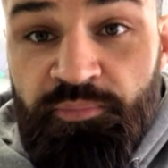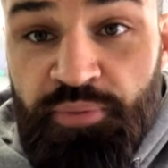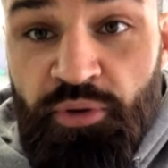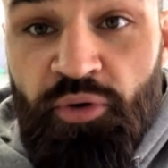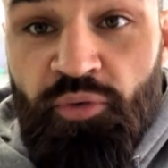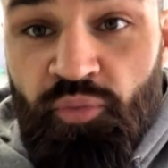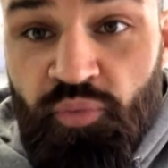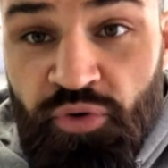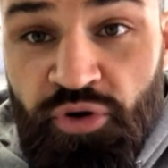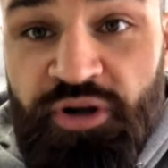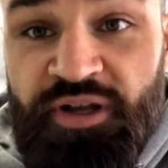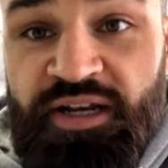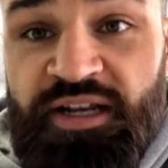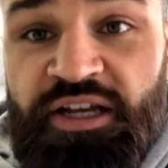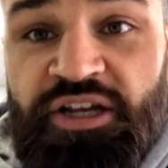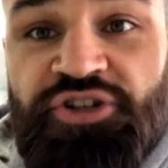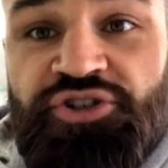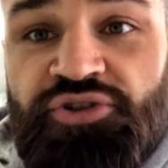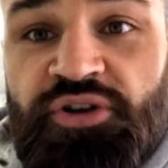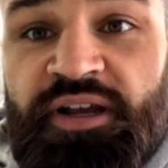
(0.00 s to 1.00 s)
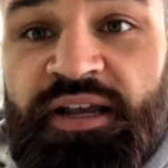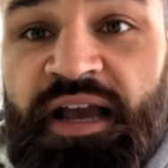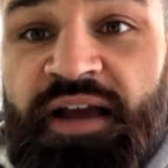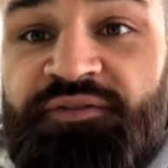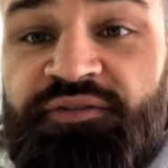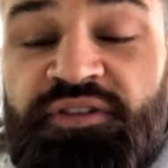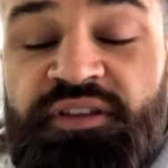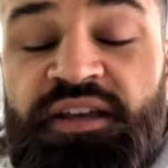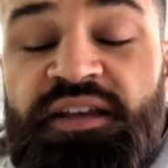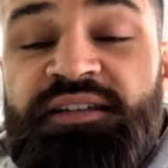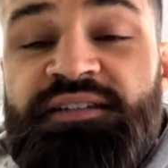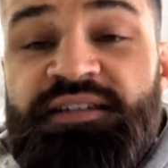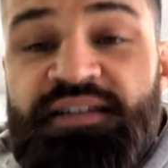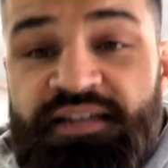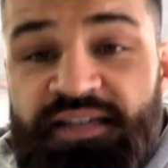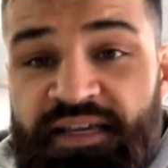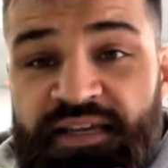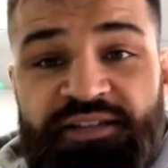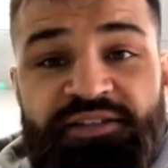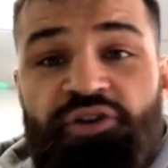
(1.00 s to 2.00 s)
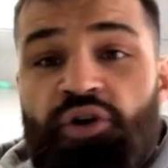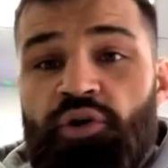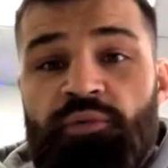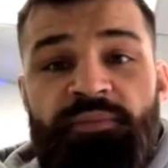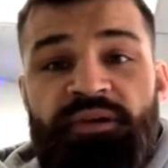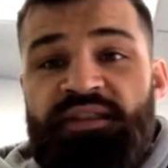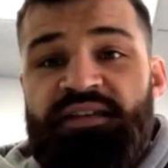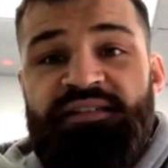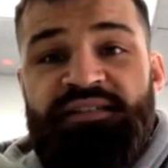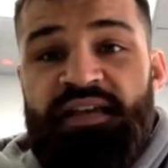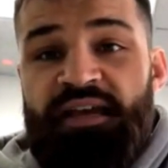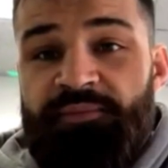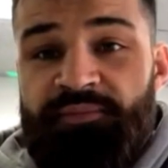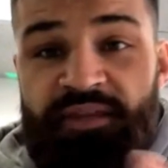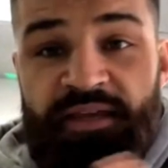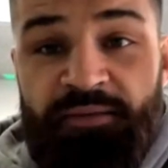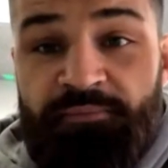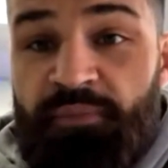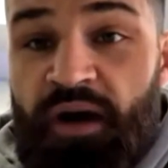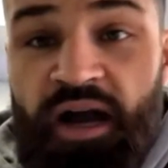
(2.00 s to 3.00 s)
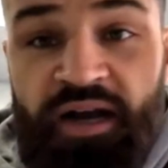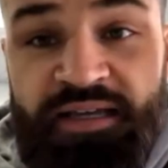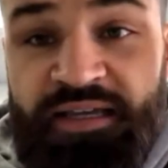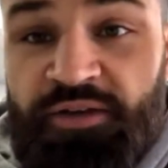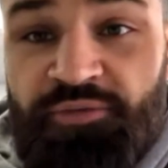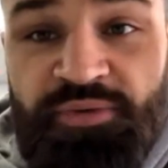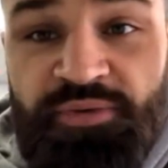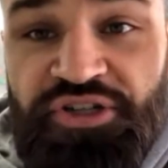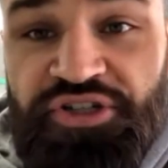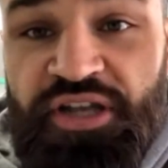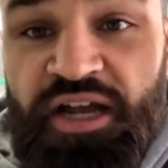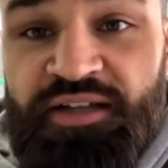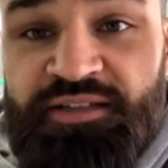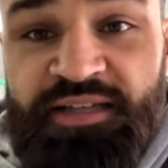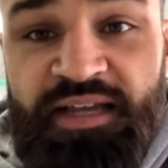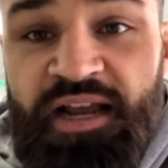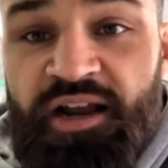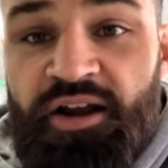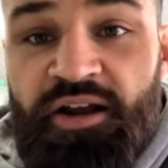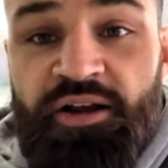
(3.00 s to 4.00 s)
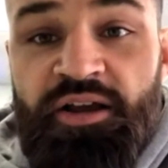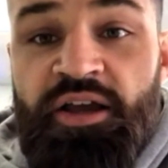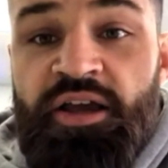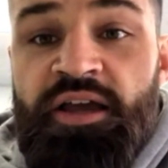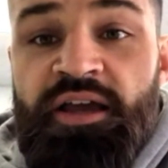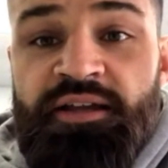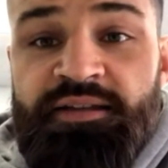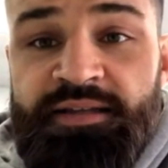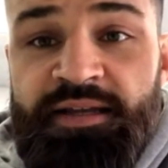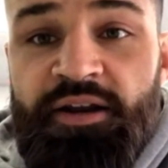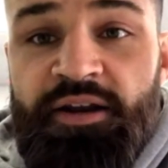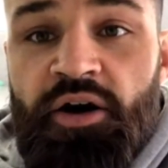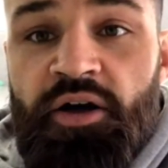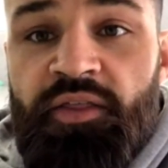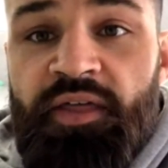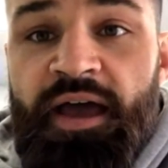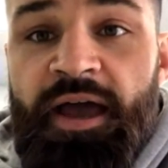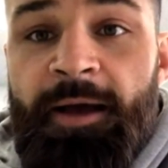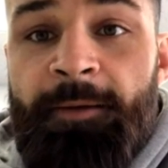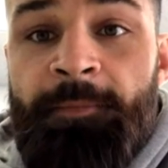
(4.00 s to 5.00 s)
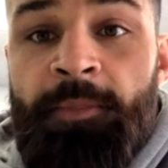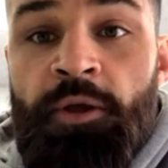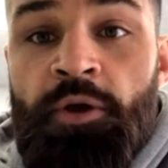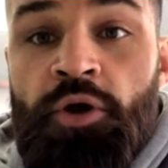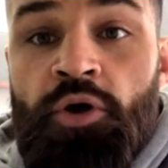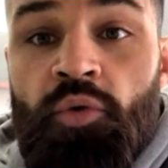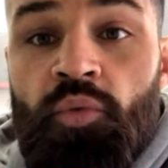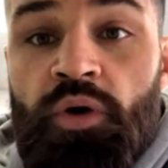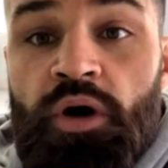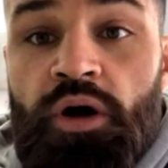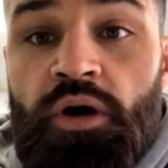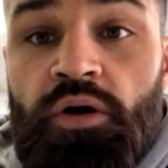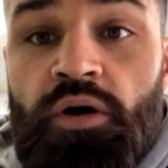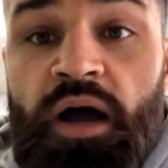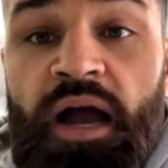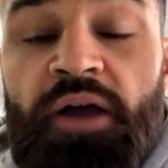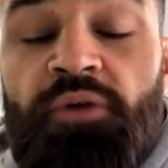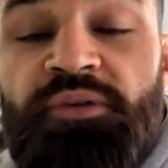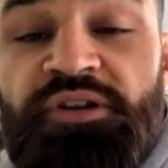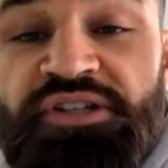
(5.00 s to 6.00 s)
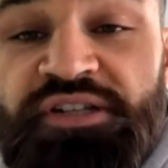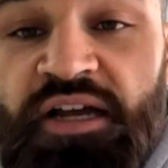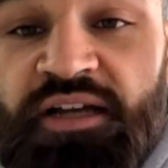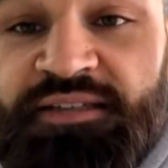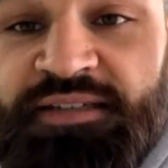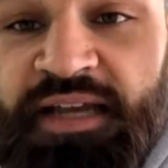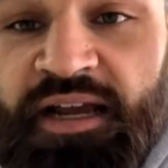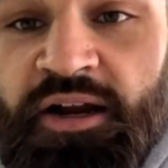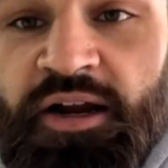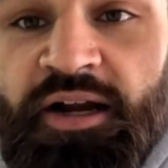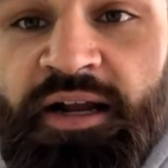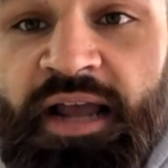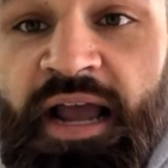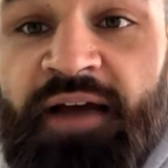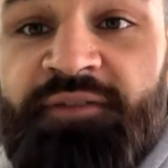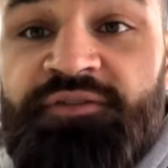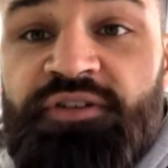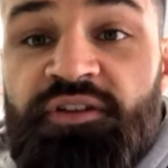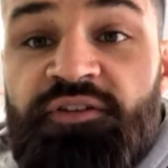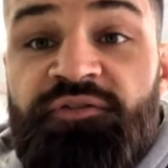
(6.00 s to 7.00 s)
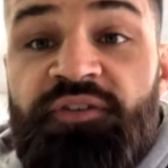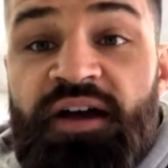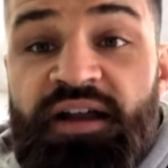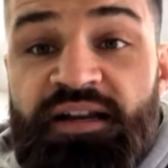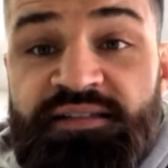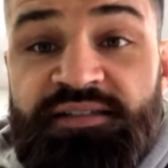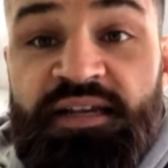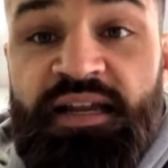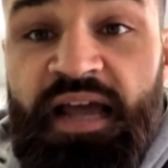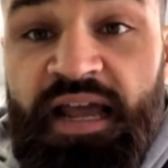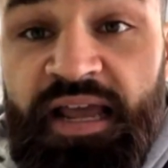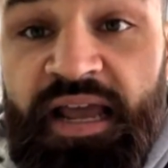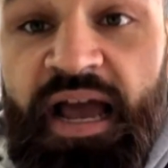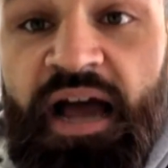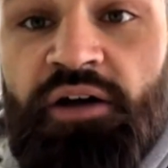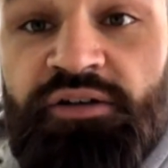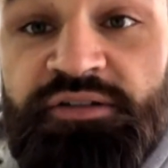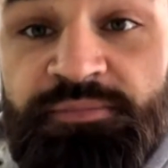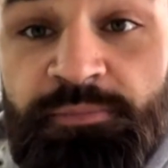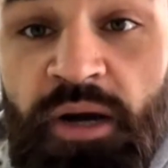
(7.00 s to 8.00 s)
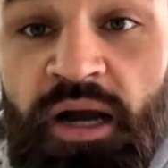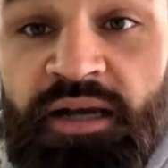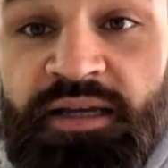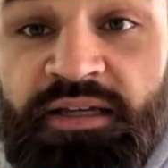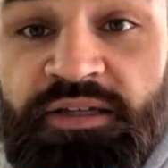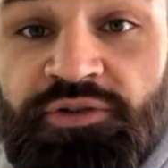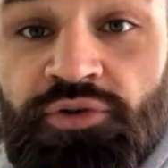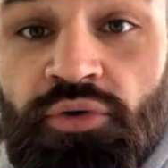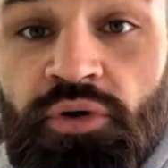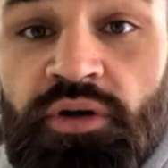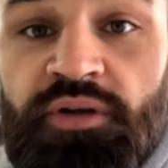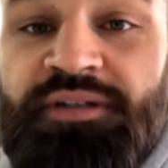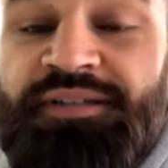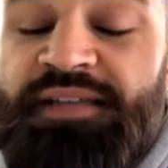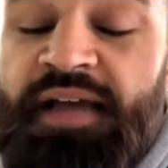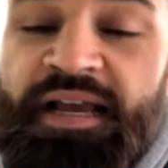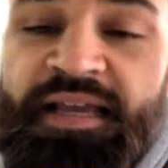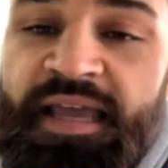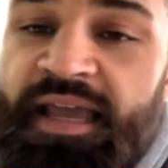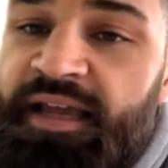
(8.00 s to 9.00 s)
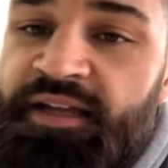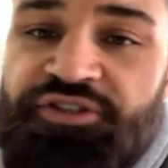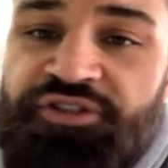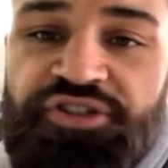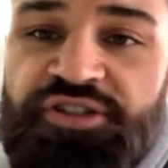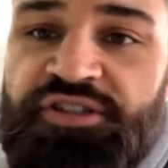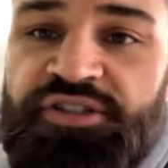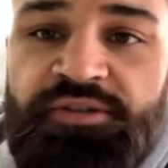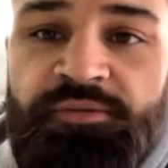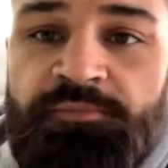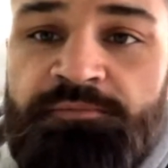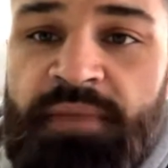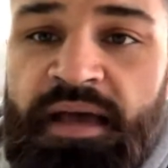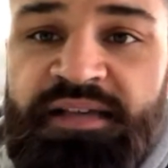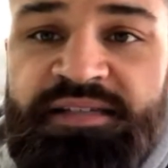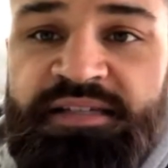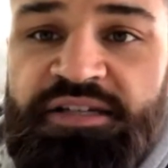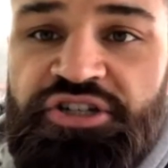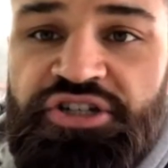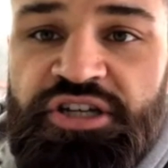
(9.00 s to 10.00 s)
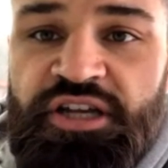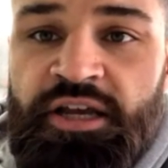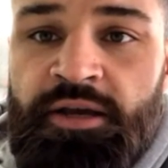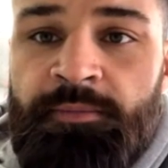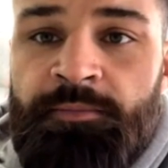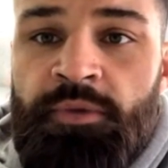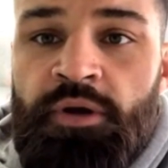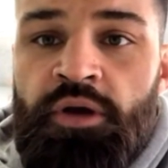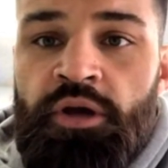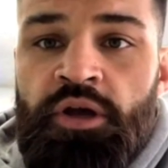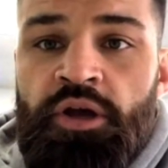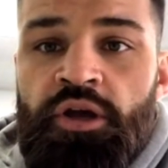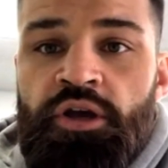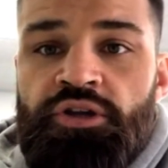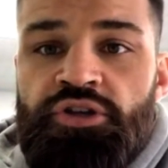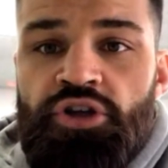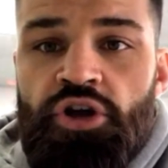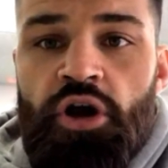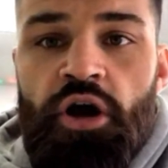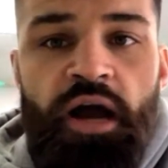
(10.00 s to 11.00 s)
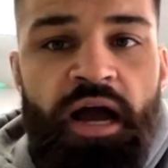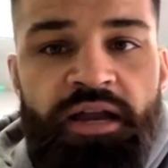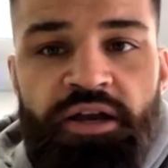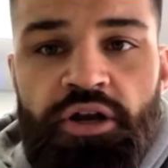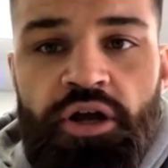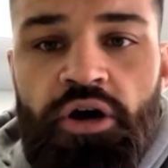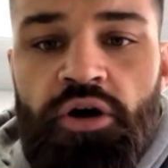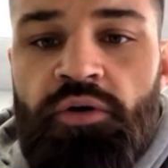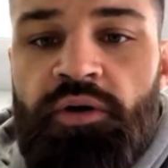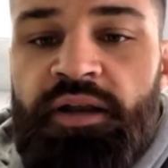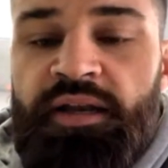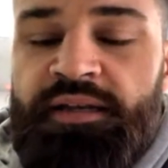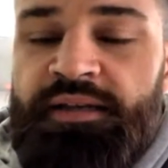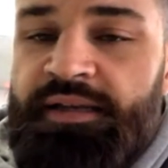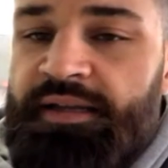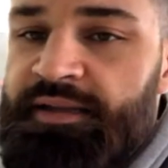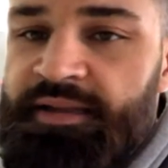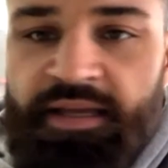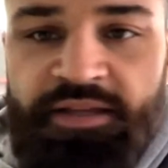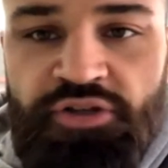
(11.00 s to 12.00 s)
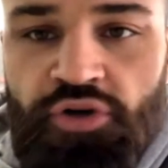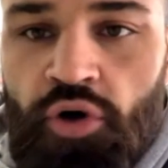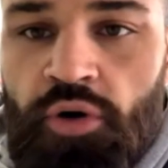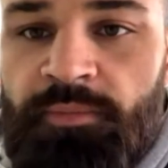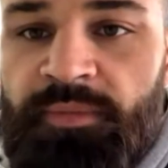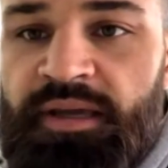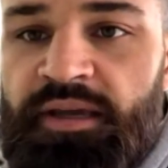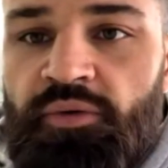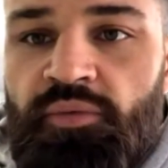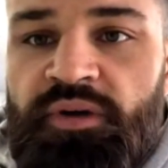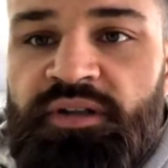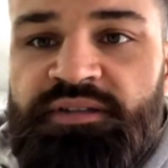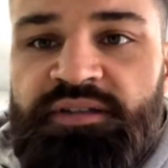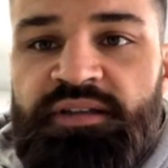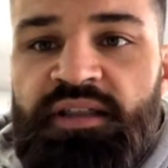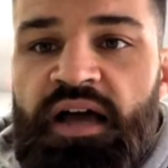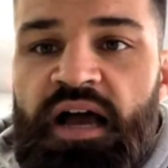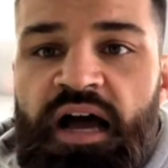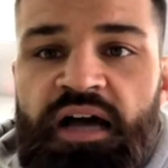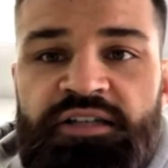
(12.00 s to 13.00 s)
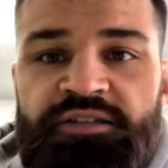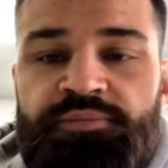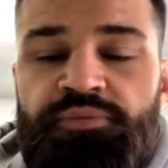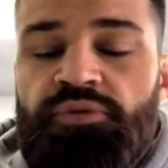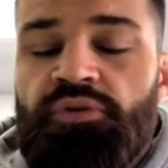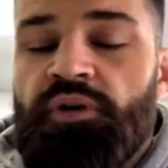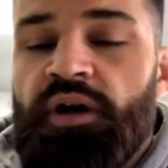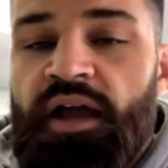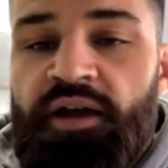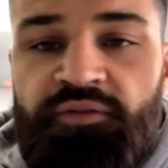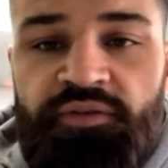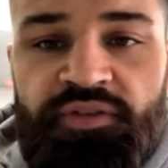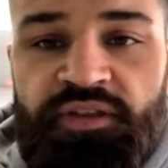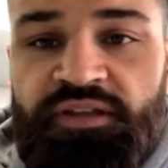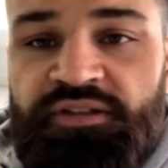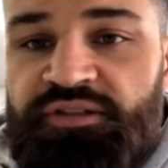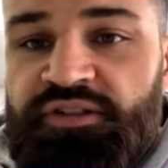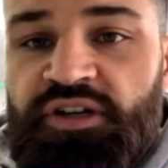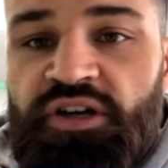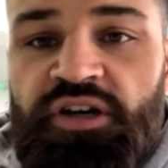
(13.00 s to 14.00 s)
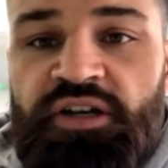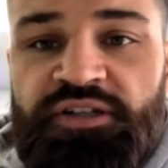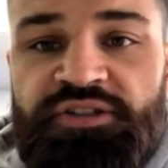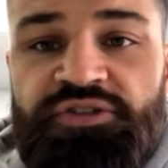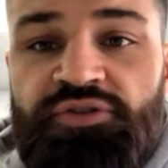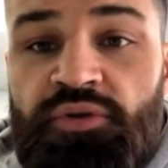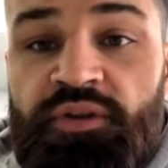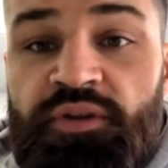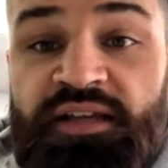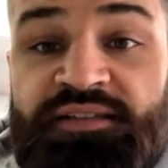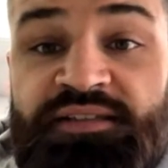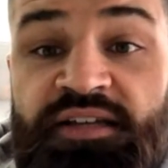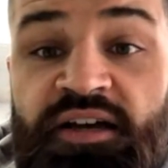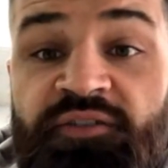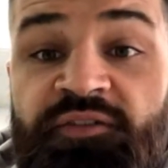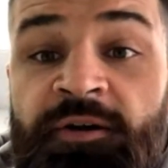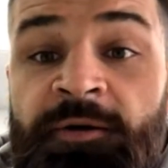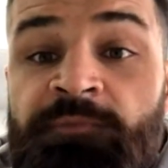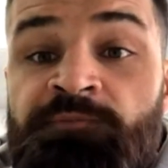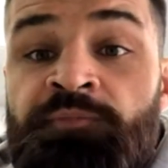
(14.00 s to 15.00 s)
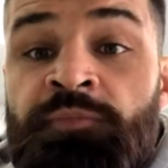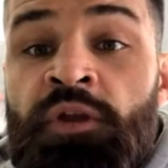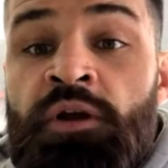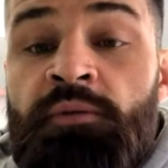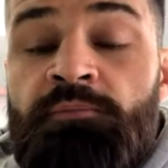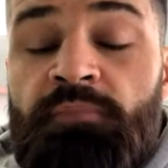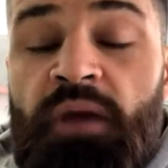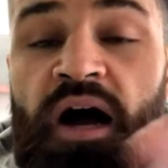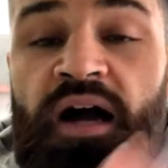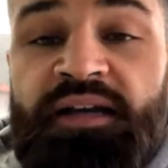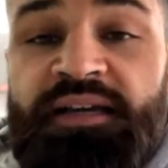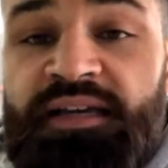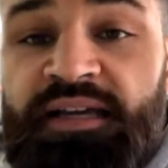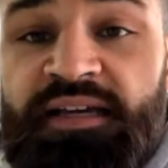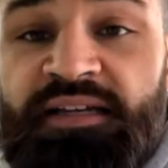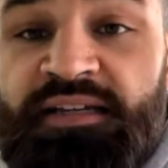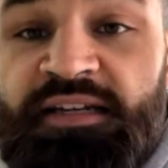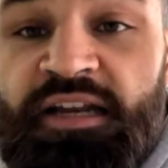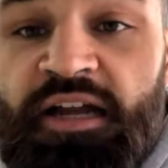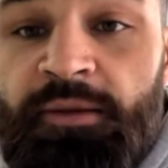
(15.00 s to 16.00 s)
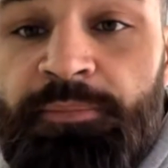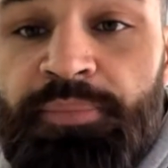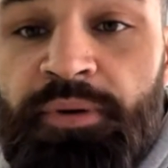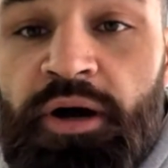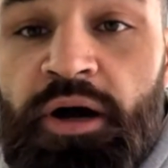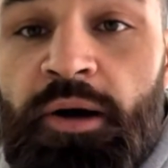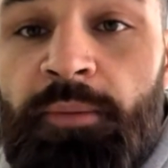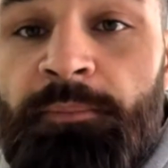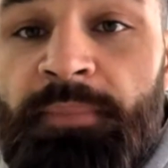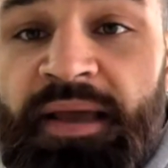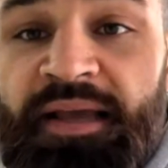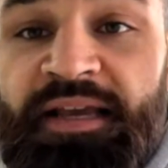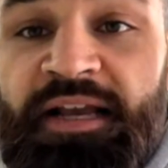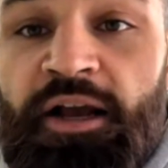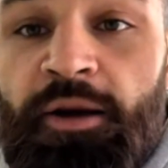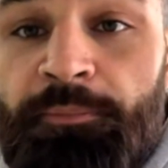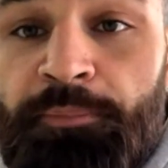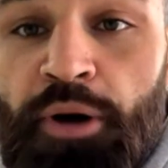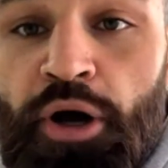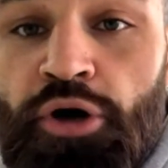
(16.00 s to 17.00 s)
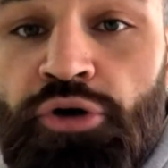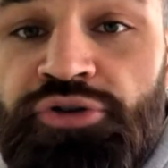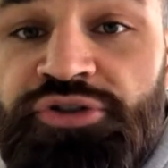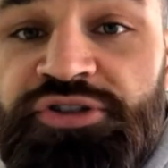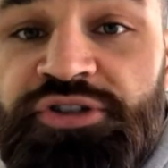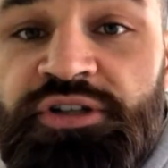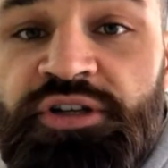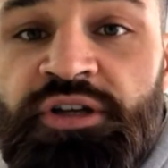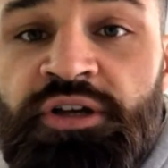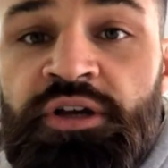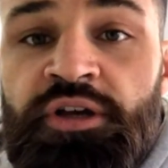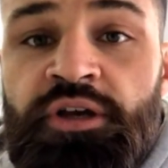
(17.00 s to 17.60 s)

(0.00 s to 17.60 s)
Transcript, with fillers: But we're getting a drink after this. And he told me the same thing. Maki reached out to Eric, did all that. Well, I reached out to Eric after the fight. I said, hey, how's Maki doing? Because I can't just message him. You know, I know. And they told me he went to the hospital. Everything's good. He's doing that stuff. Maki ended up uh, making a post.